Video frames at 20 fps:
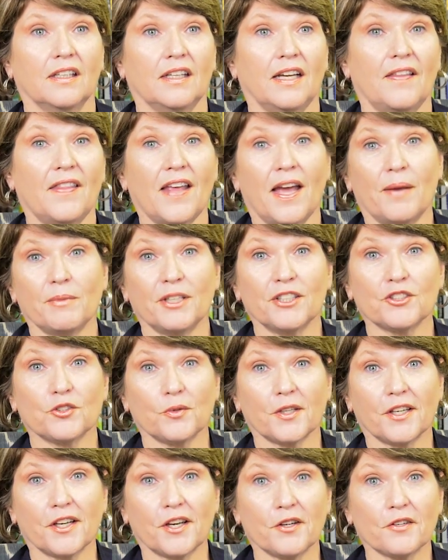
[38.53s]
And that means
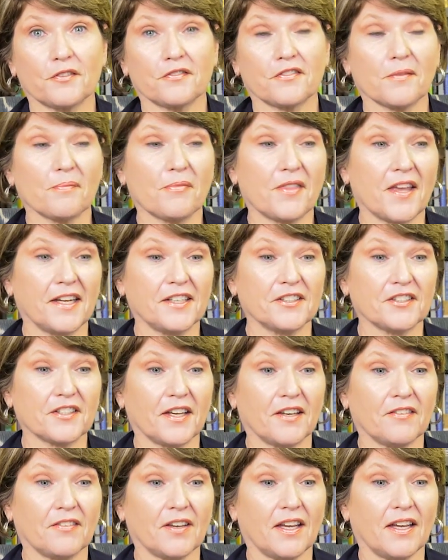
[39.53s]
we go from
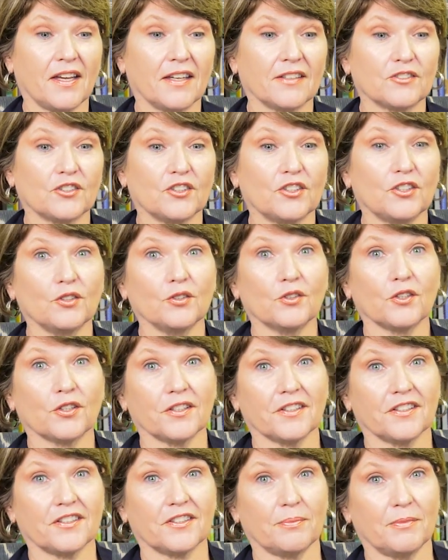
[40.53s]
Thanksgiving to
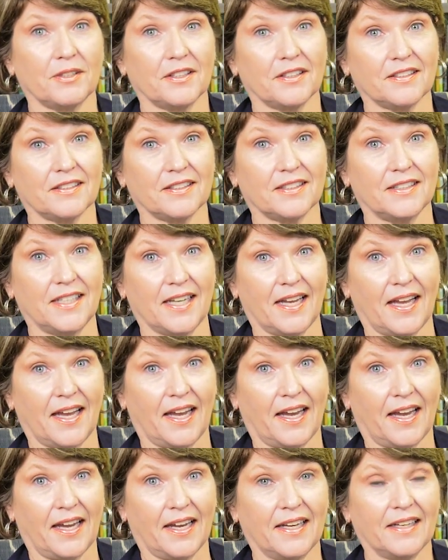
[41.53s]
Christmas
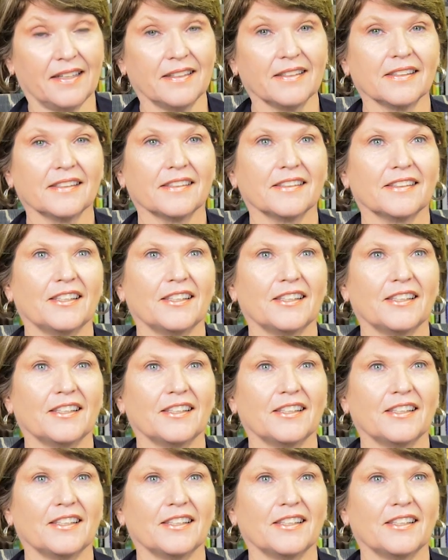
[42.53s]
Day.